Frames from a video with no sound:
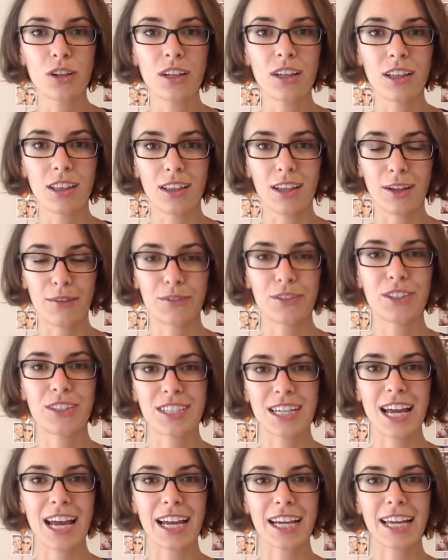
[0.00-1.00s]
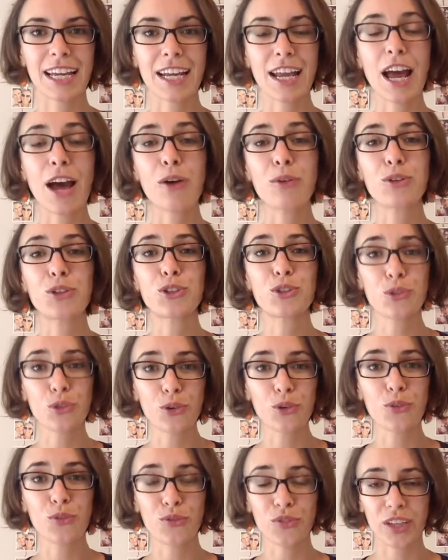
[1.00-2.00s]
love the deck and how
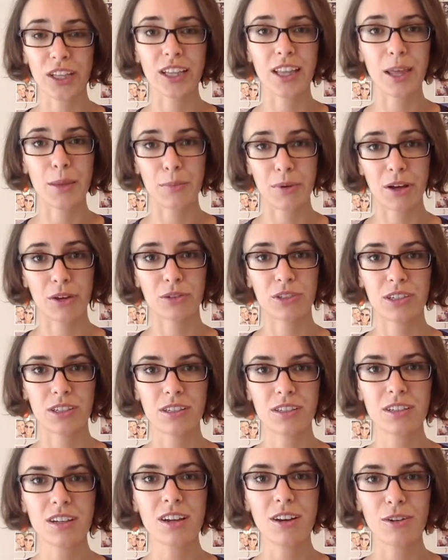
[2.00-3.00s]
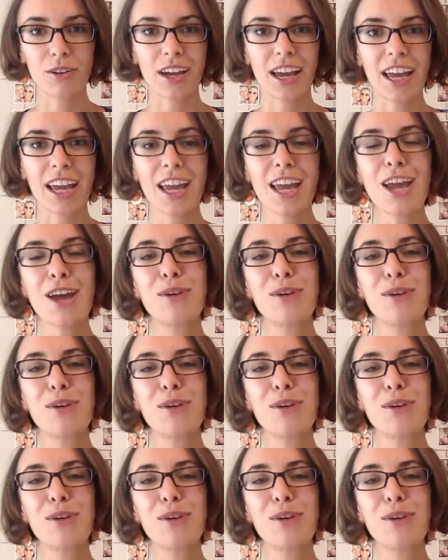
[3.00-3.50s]
you feel about it, okay?